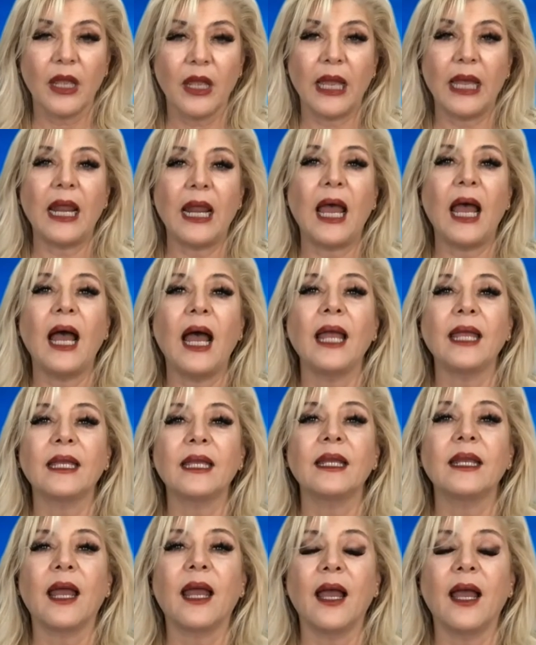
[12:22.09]
and I
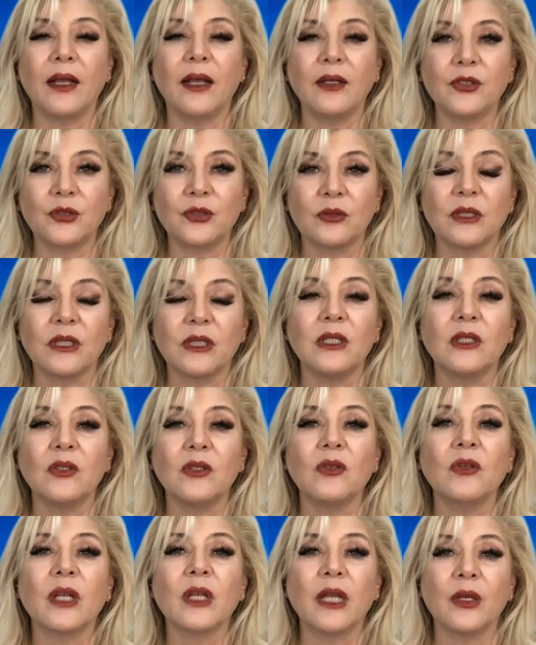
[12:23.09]
can actually
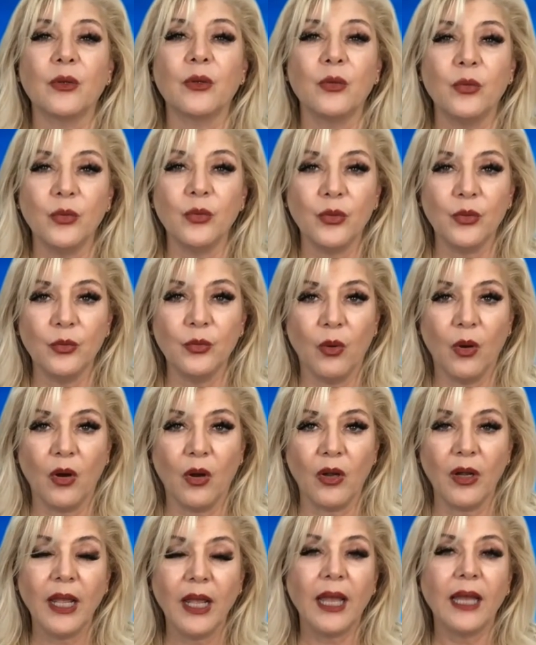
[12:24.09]
look at who you
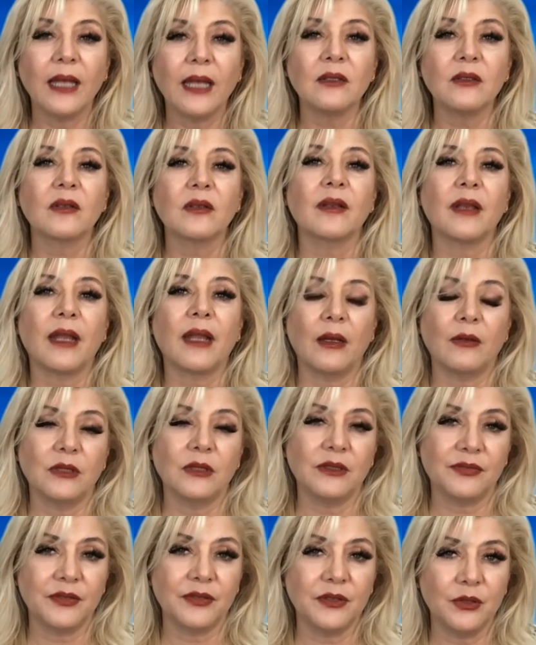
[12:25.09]
are and look at how
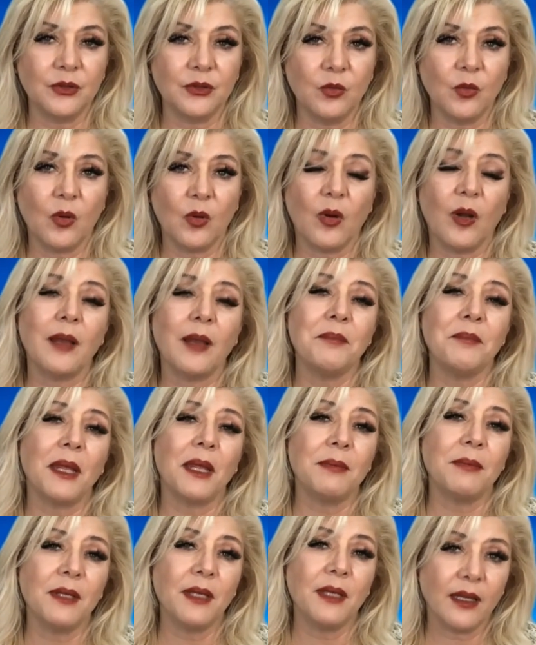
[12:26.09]
different you are, and
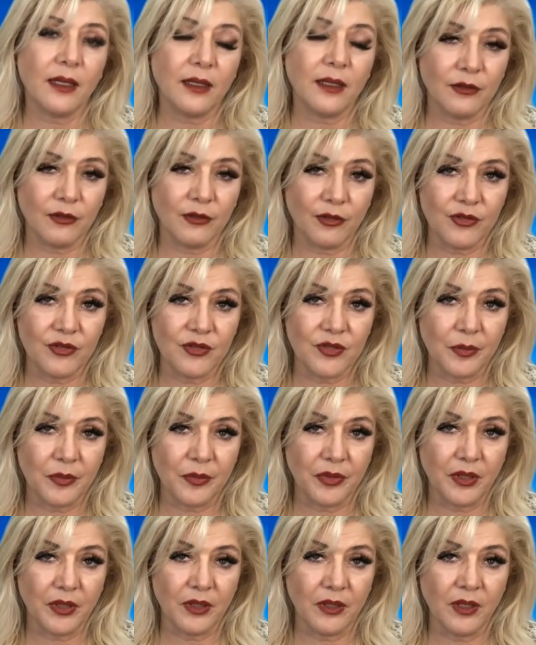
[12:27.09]
maybe I can learn
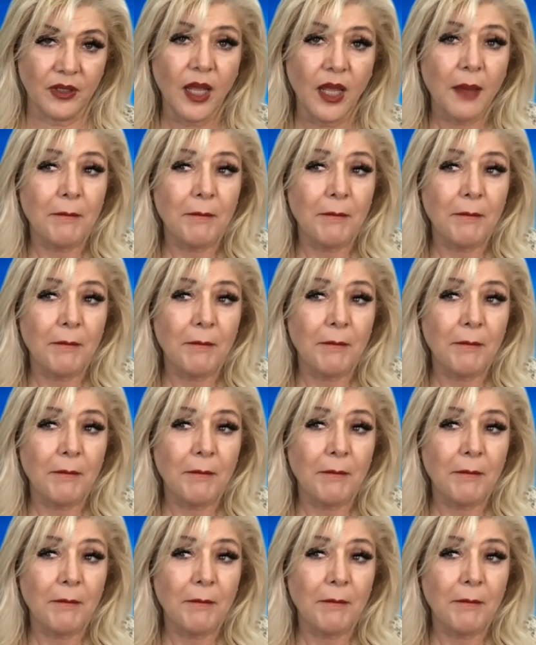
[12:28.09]
something.